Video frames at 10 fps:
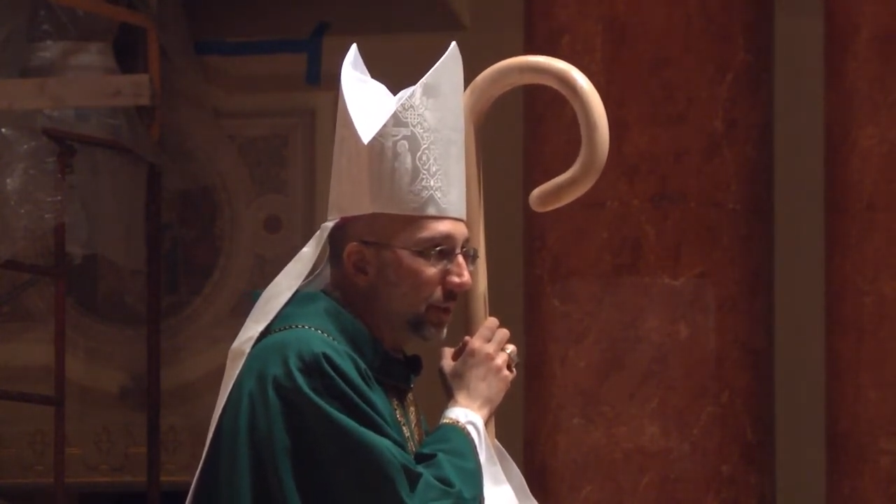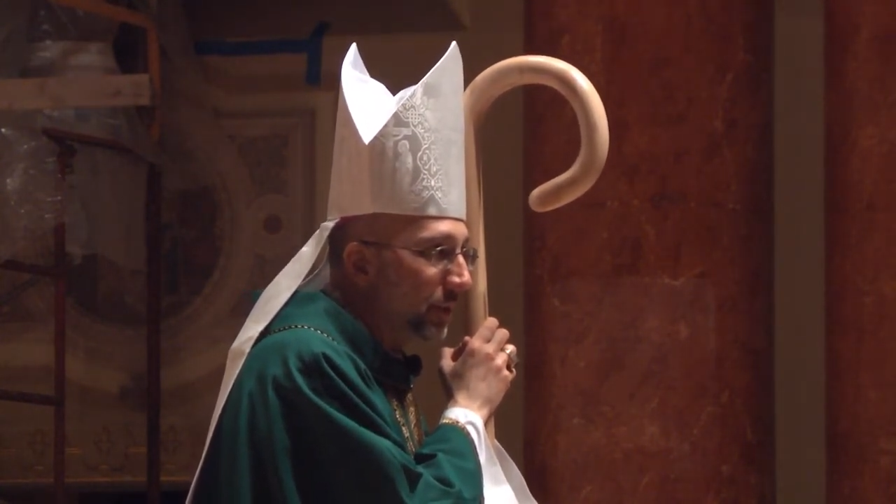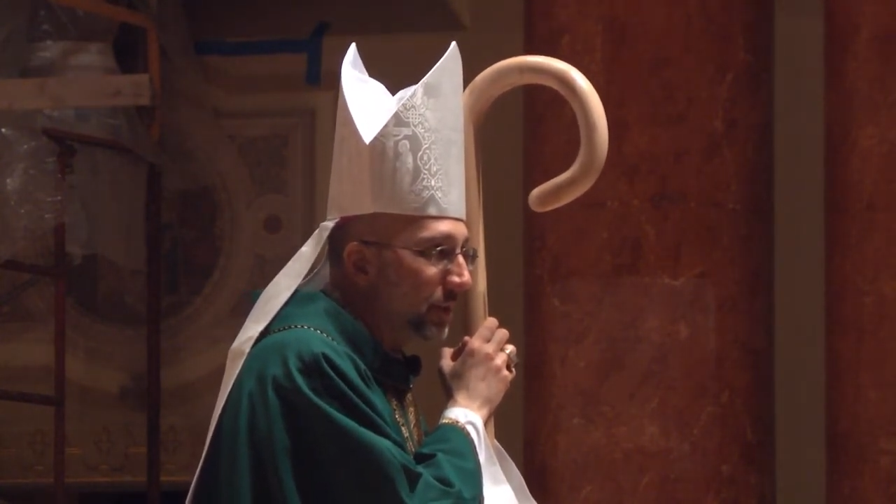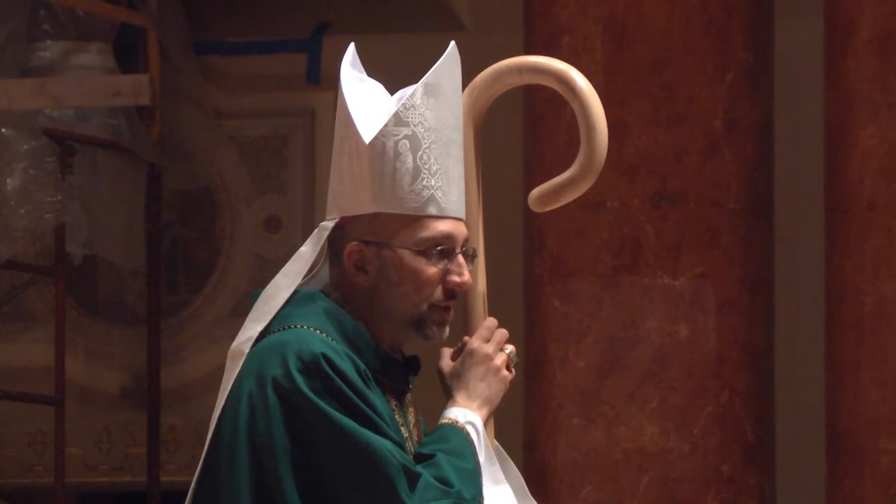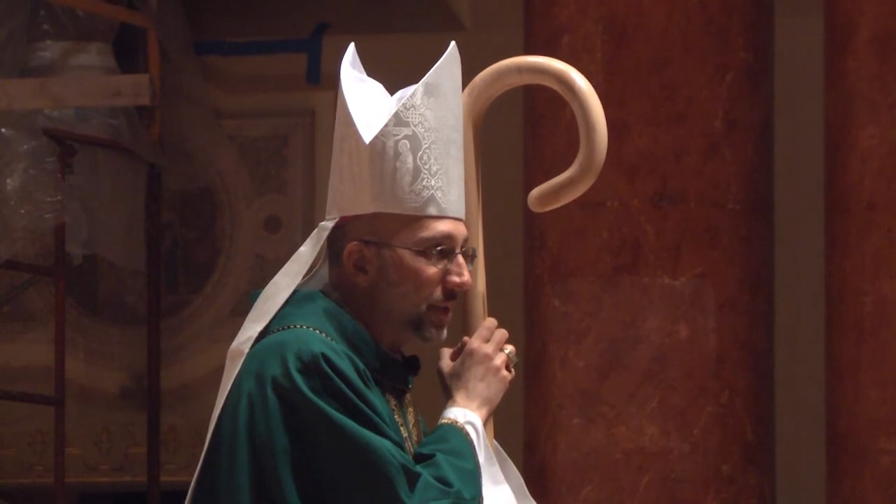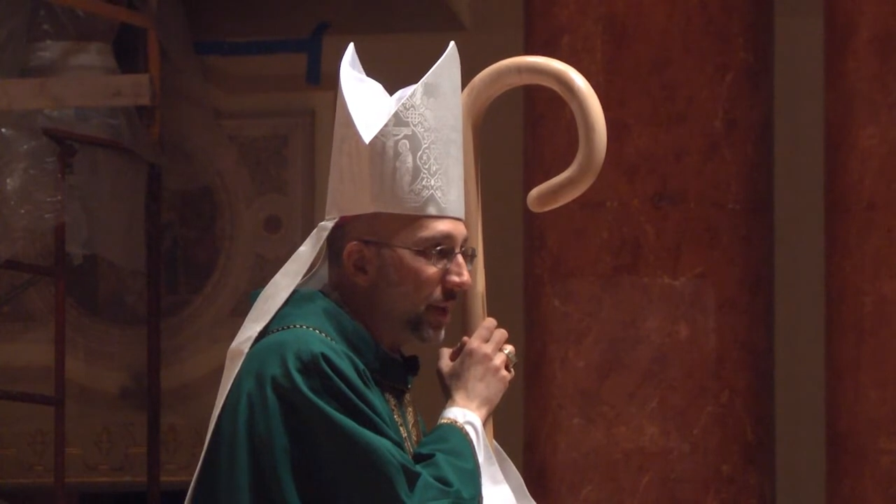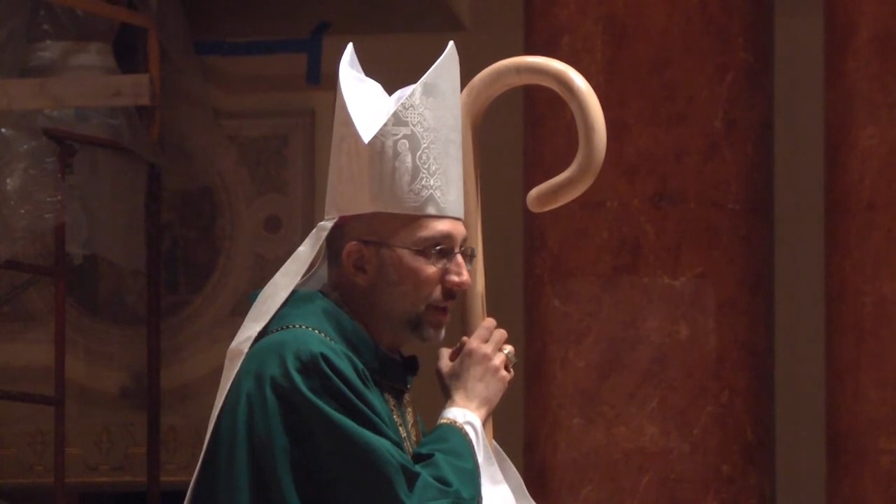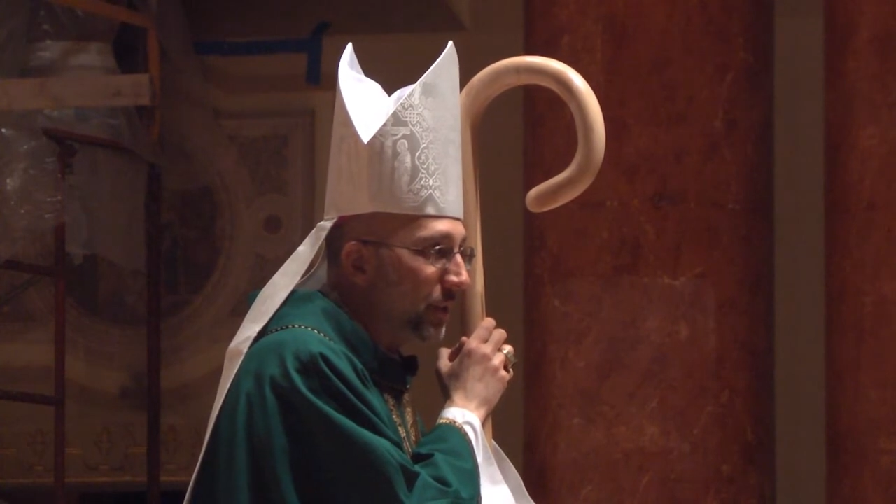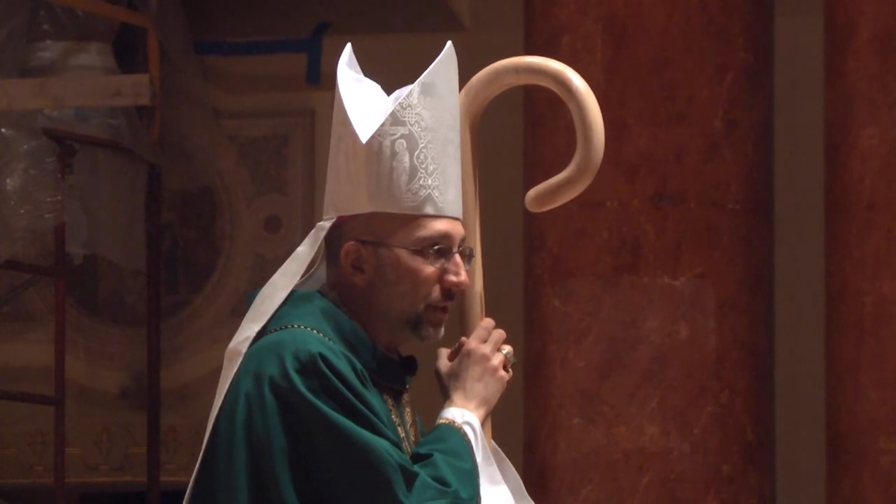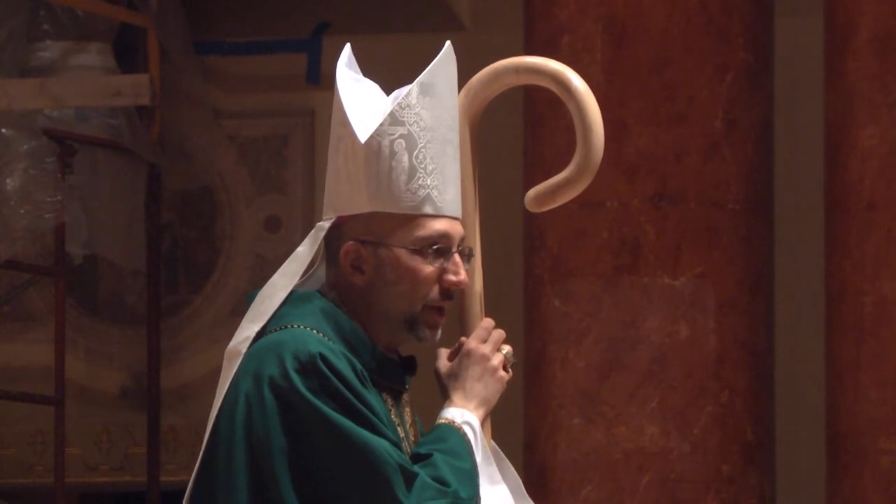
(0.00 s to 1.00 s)
this
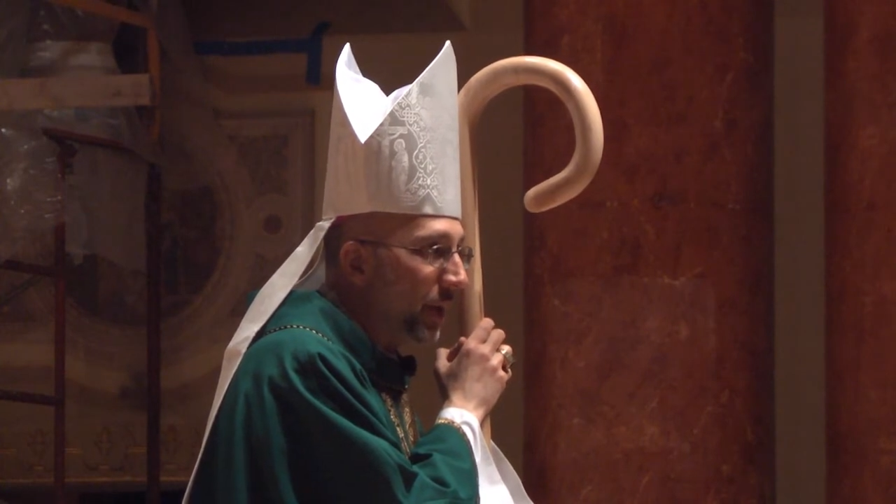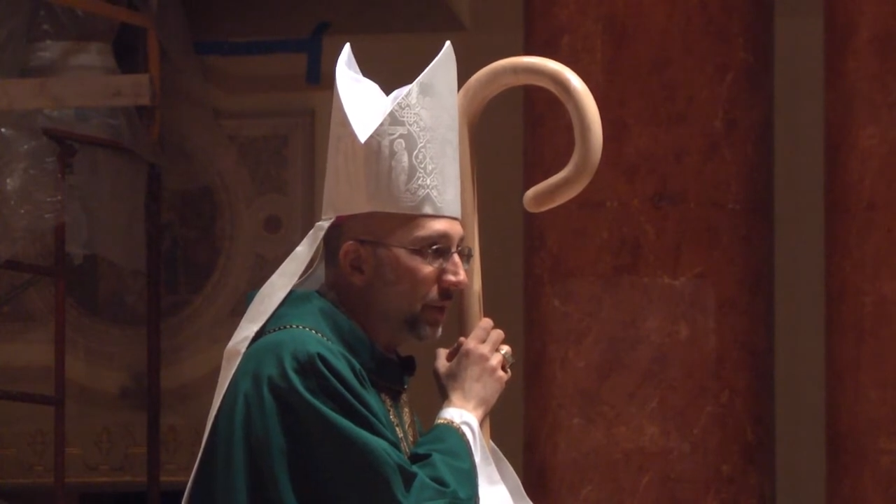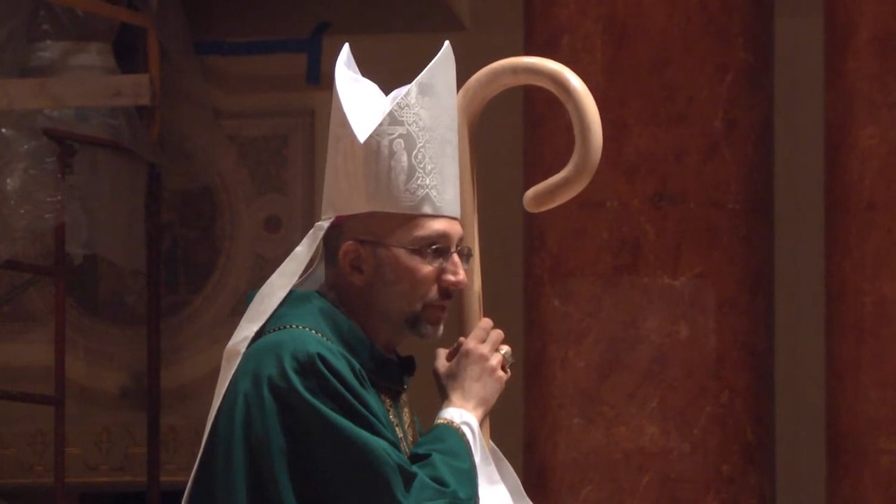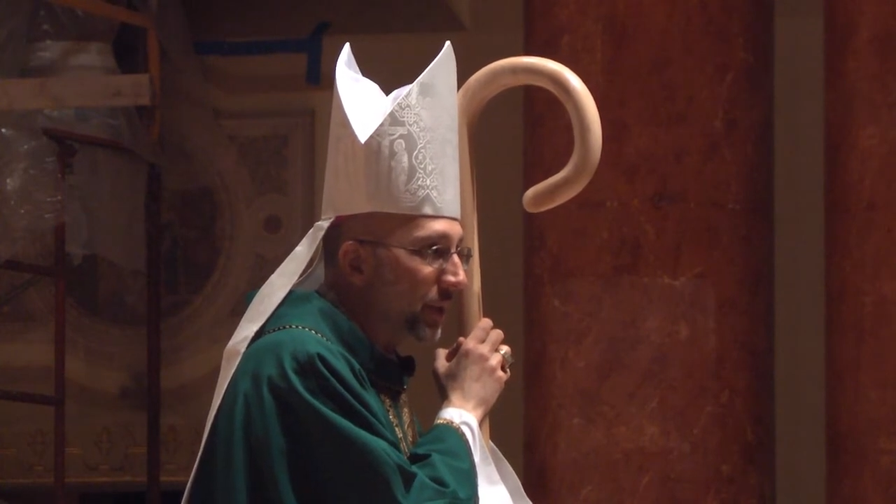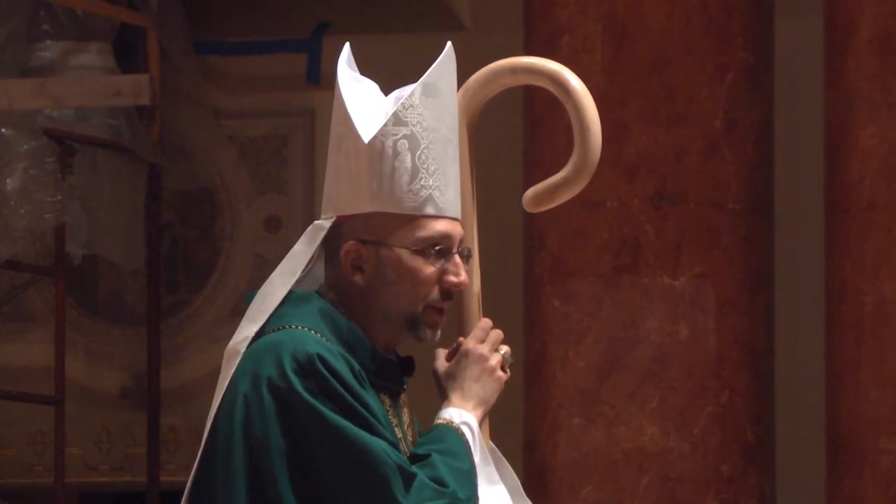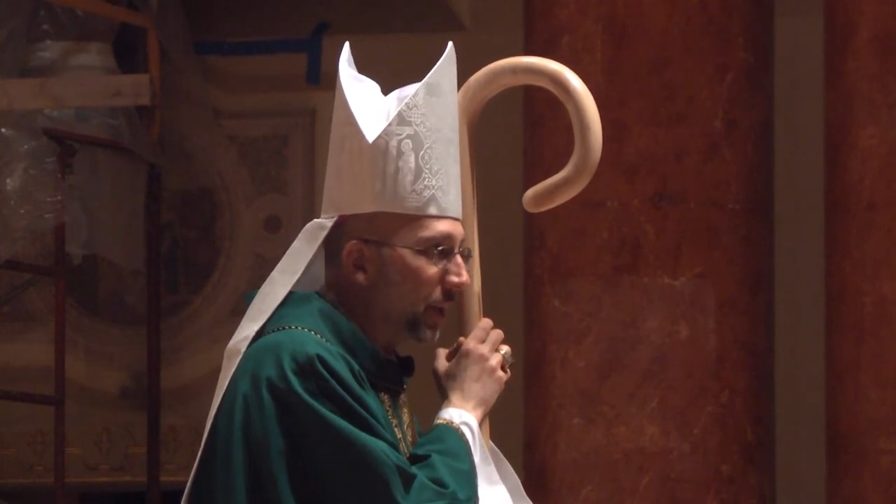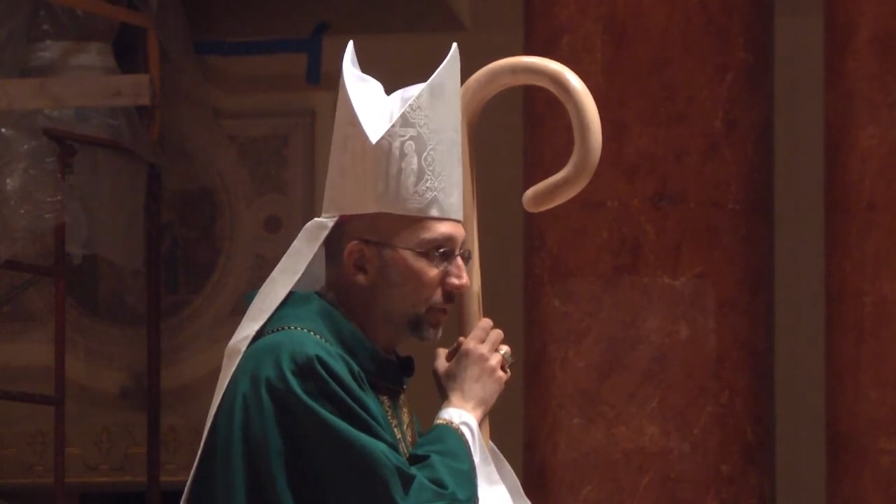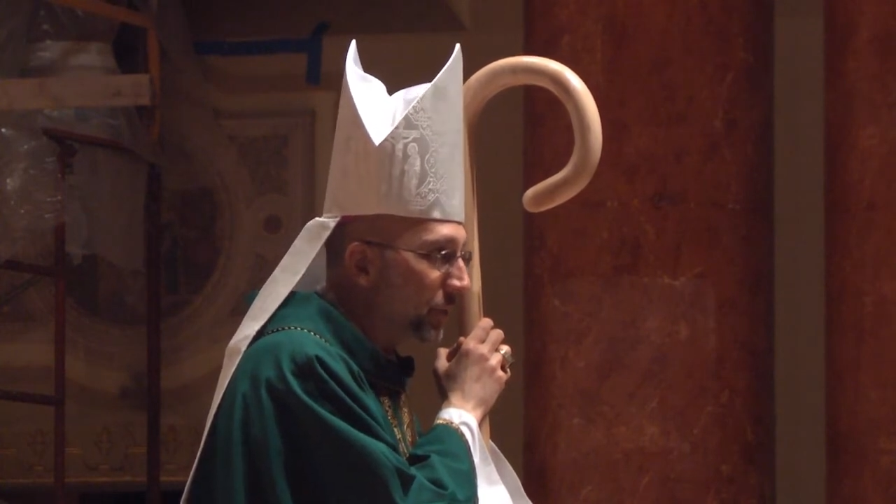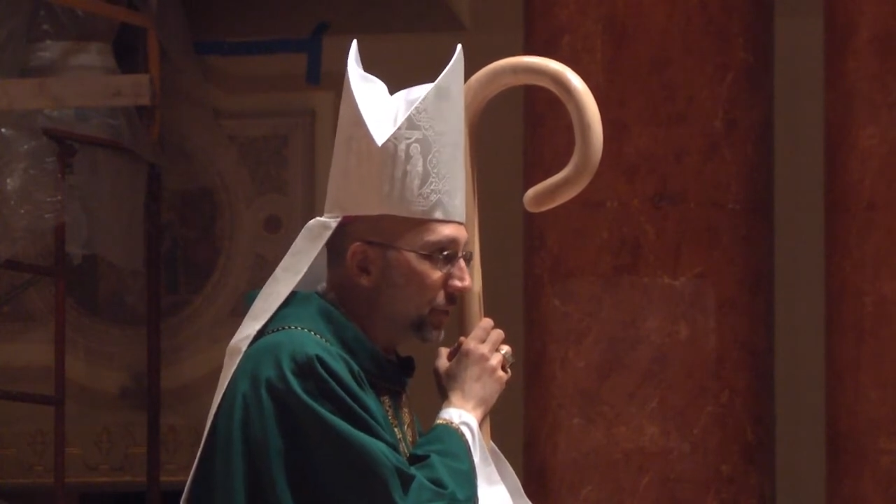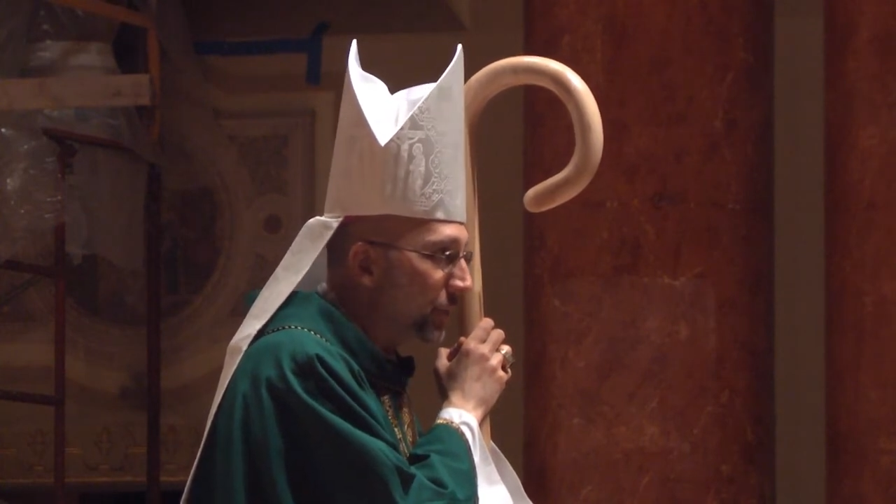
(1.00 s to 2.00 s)
day you have
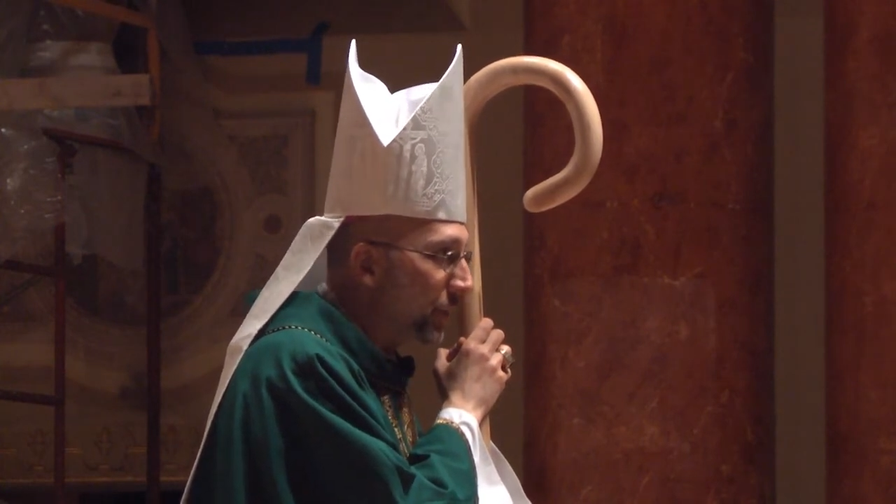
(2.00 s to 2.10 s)
encountered